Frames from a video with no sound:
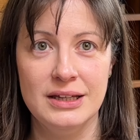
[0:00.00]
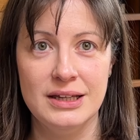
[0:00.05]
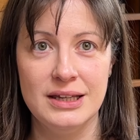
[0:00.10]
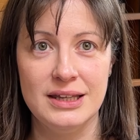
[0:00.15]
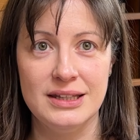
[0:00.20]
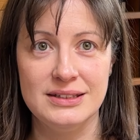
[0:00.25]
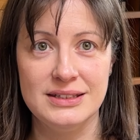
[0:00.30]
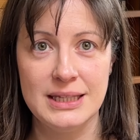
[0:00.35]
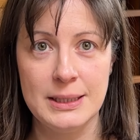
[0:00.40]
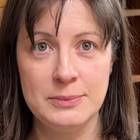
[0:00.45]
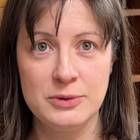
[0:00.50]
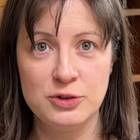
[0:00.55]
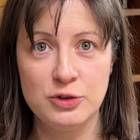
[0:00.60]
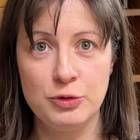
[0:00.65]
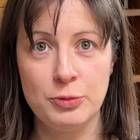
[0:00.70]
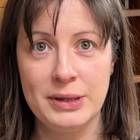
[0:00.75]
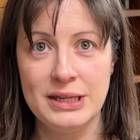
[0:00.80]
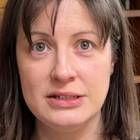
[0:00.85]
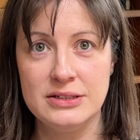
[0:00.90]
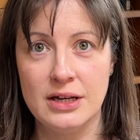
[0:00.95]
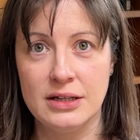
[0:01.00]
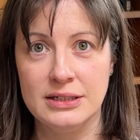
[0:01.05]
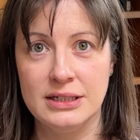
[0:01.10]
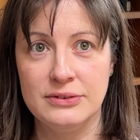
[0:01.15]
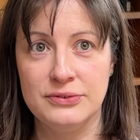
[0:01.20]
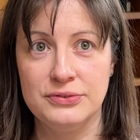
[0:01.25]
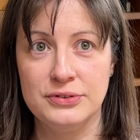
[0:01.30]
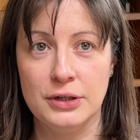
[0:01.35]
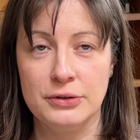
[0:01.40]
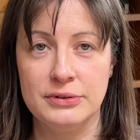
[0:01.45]
It seems to have been done in
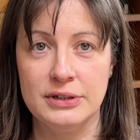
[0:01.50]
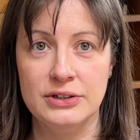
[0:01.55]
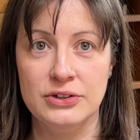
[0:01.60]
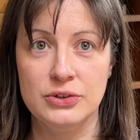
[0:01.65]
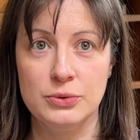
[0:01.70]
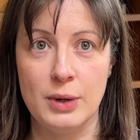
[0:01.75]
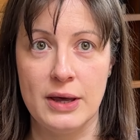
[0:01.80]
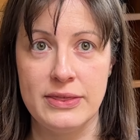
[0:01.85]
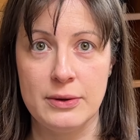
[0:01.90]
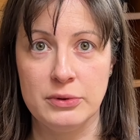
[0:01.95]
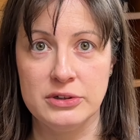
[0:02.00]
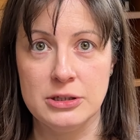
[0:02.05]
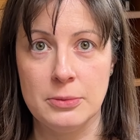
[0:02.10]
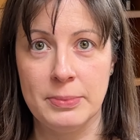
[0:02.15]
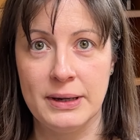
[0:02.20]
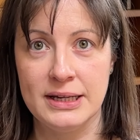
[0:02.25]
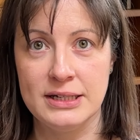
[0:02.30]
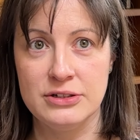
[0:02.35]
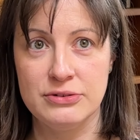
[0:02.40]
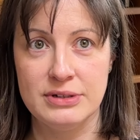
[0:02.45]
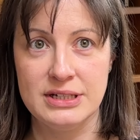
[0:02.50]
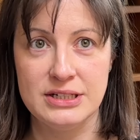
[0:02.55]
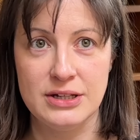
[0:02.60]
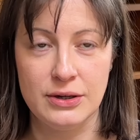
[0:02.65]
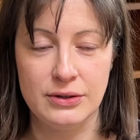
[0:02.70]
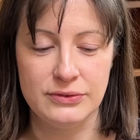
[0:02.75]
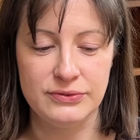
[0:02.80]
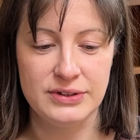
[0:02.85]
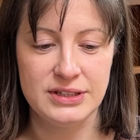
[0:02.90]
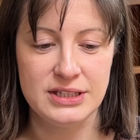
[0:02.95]
Florence, where there was a bindery known for